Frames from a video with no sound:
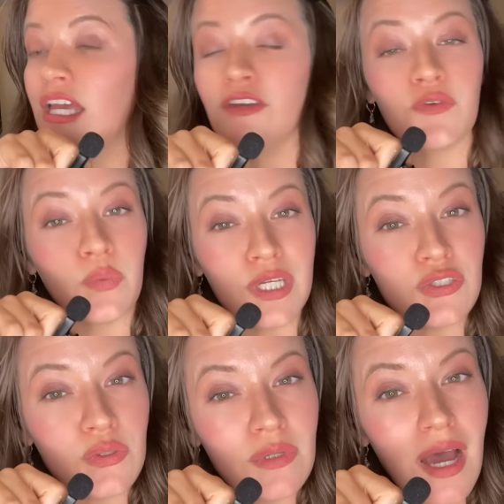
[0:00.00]
If we
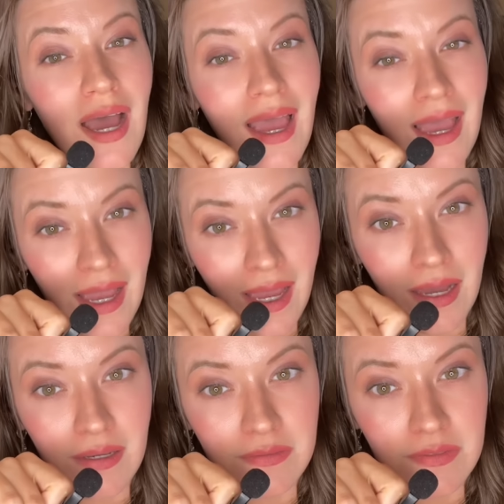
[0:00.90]
do not
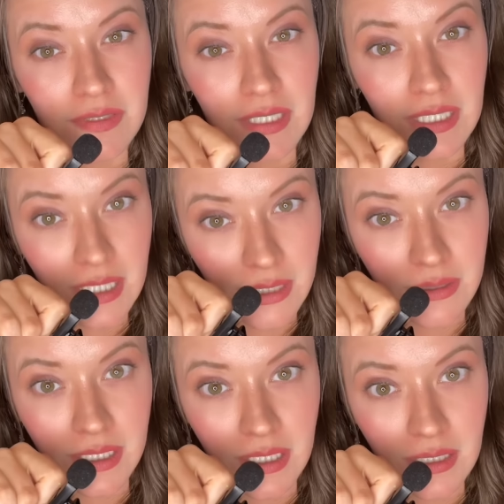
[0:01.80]
have
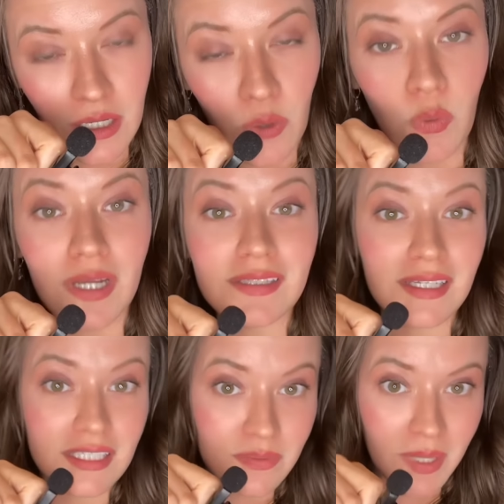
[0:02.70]
clarity on what is
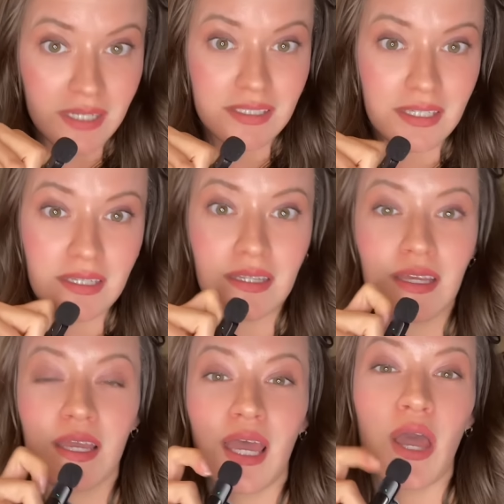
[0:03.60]
expected
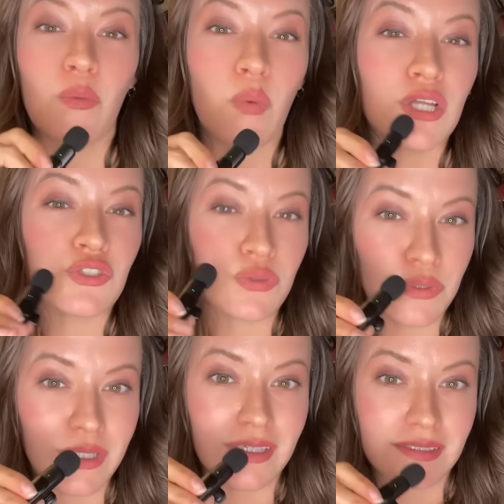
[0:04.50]
and what
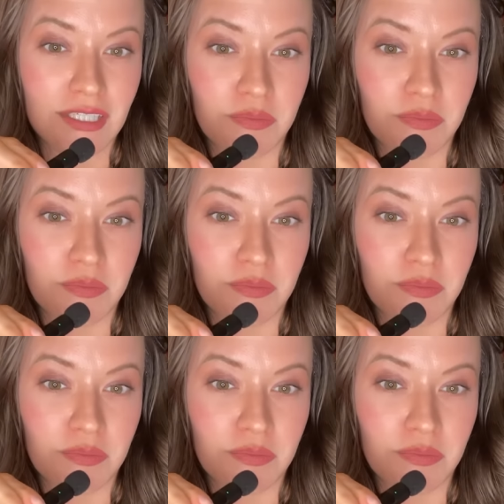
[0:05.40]
truly exceeds